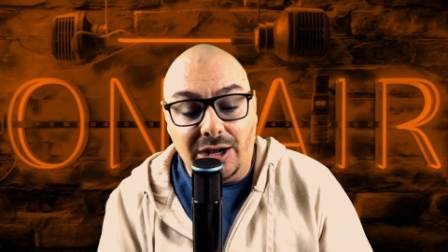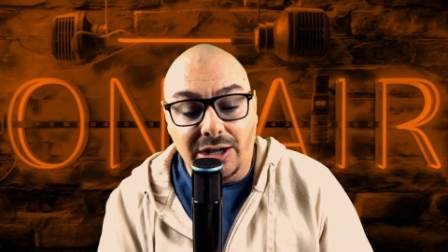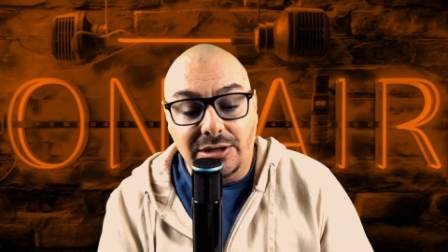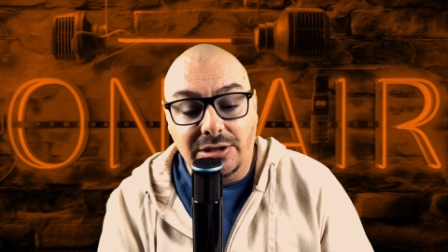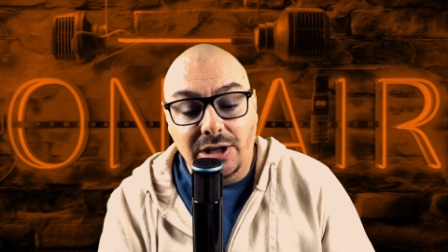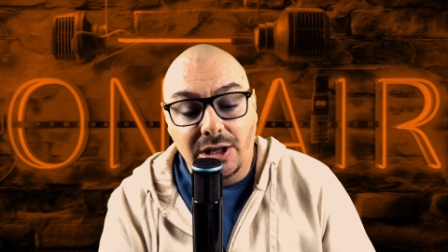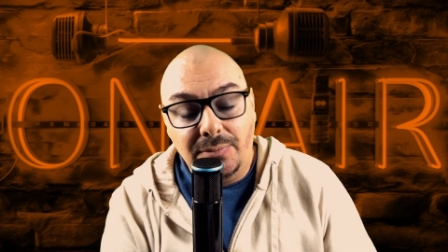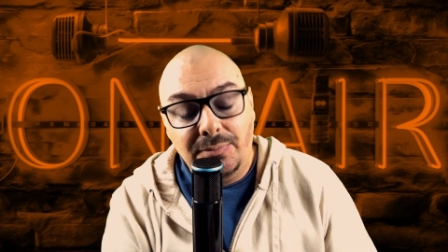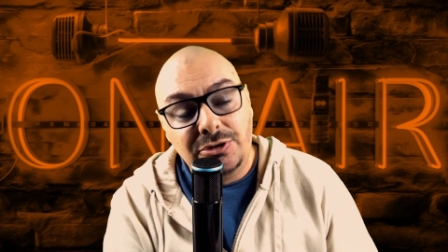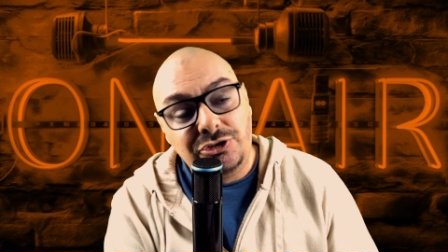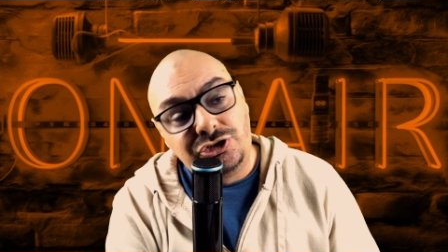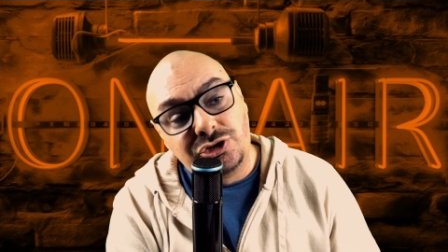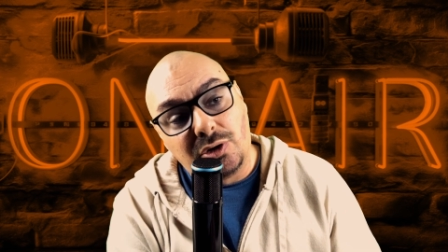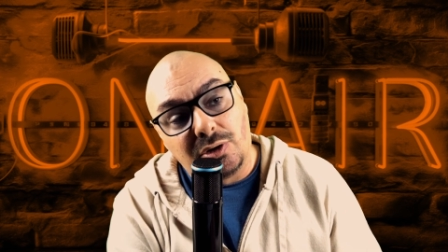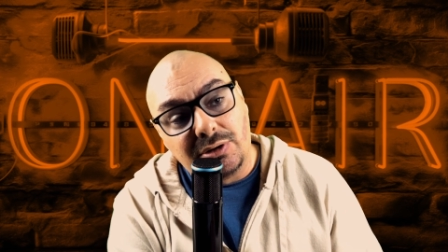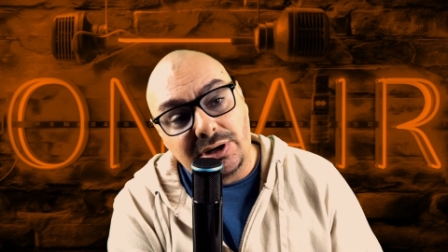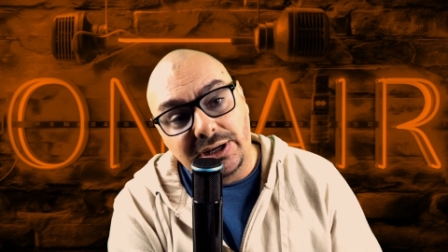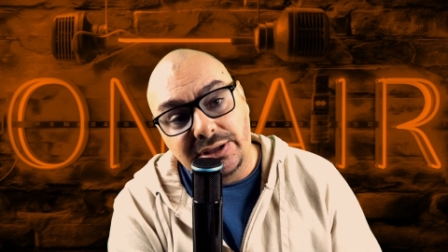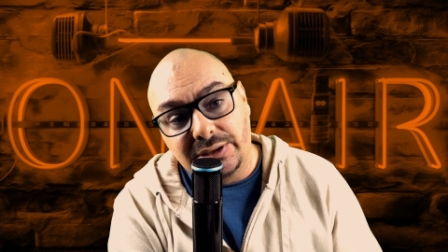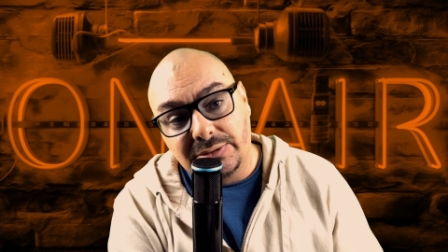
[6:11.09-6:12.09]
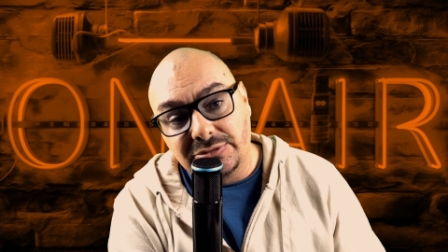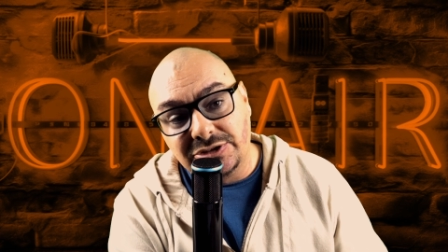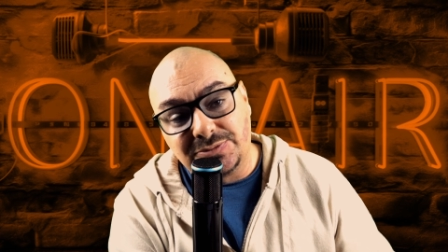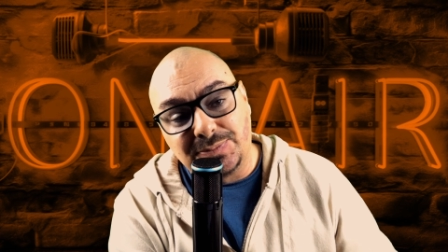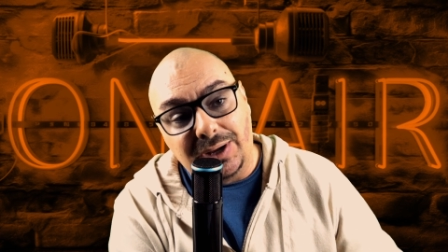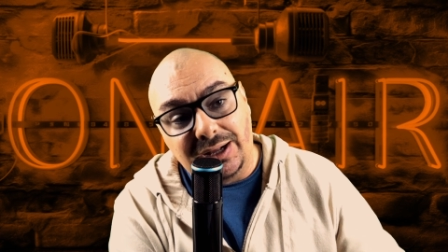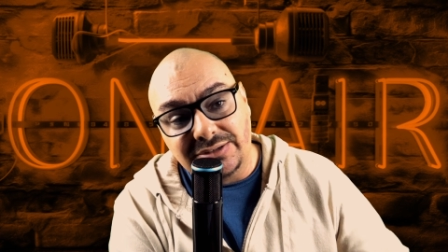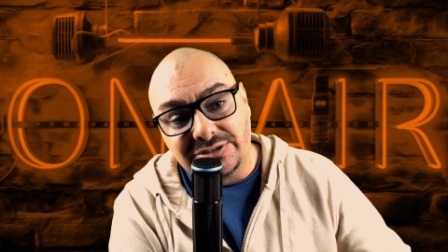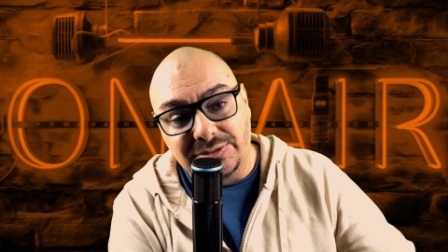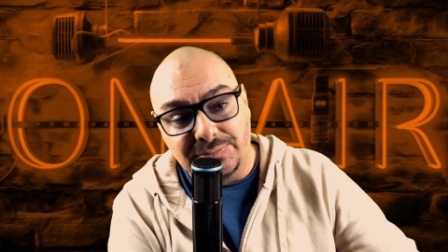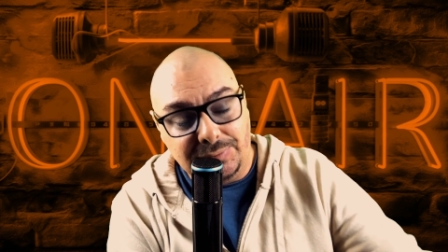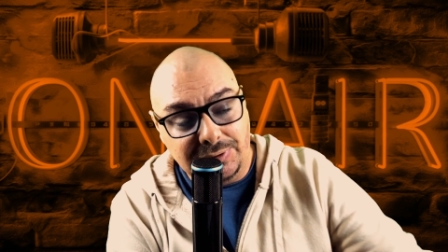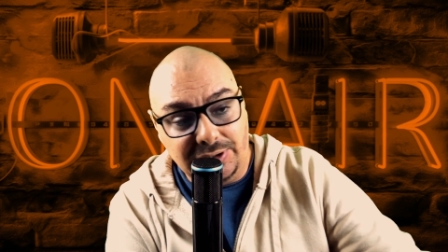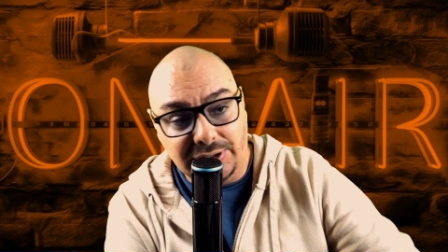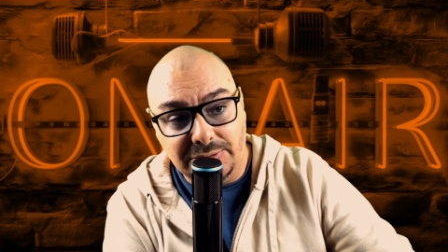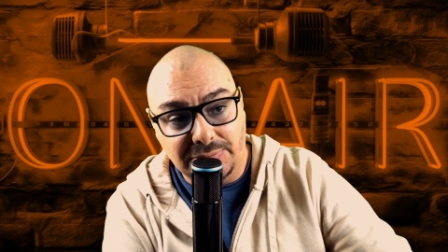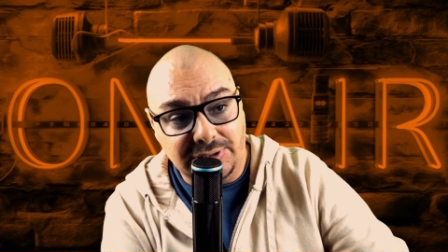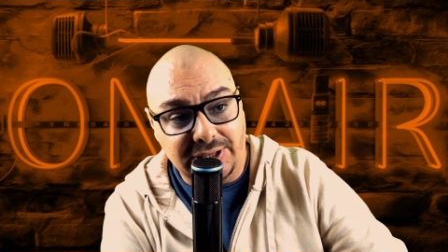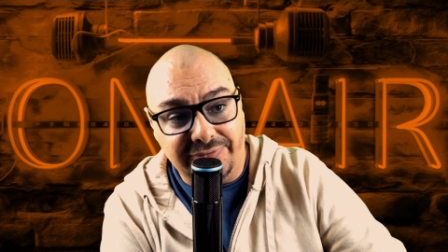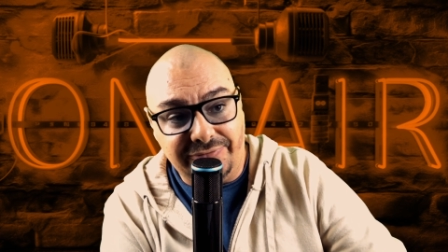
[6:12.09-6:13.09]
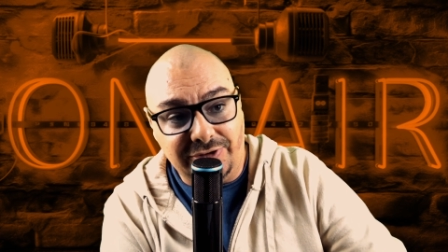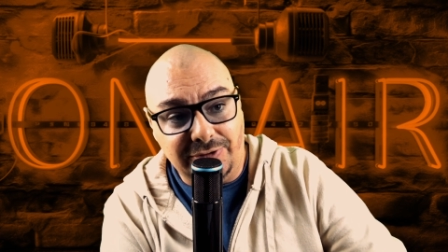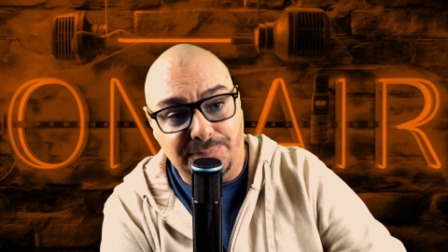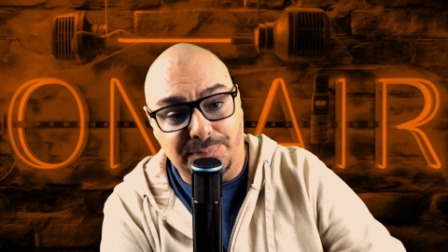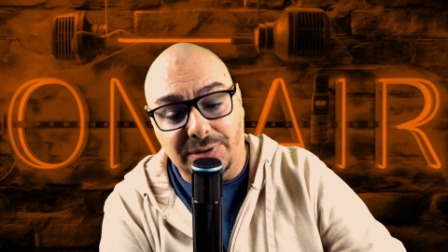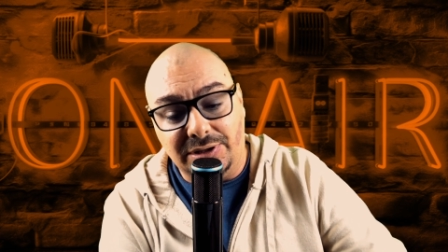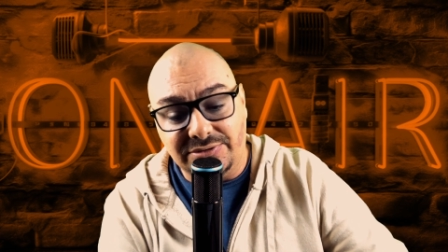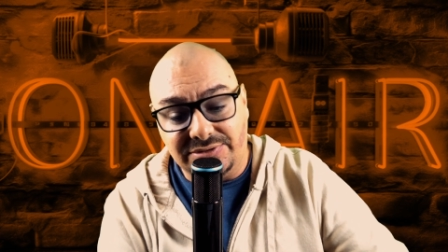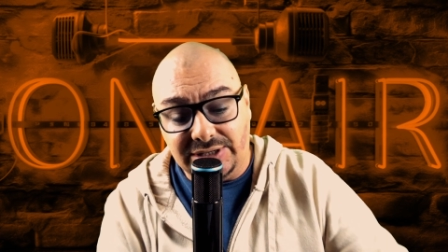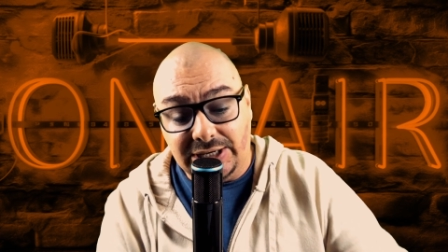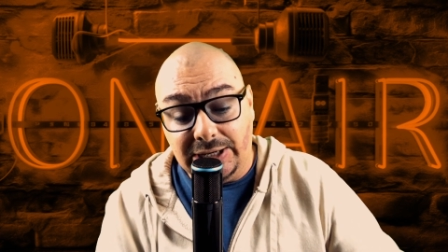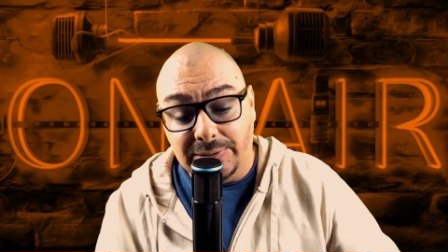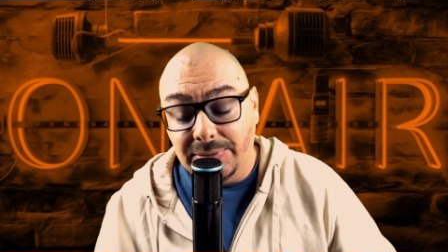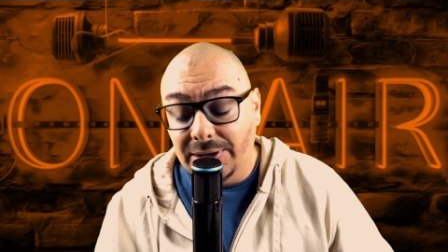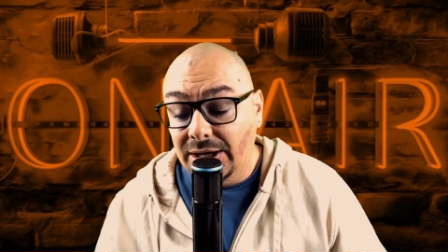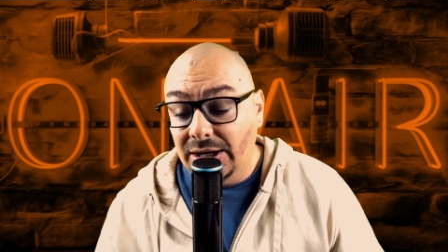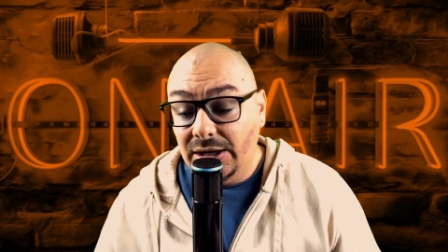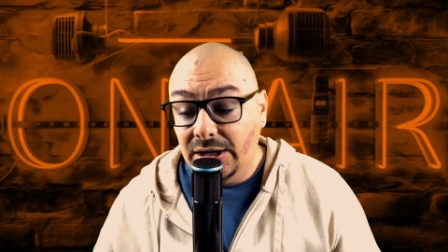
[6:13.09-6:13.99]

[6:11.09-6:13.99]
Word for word: a good majority of the responsibility with that football team.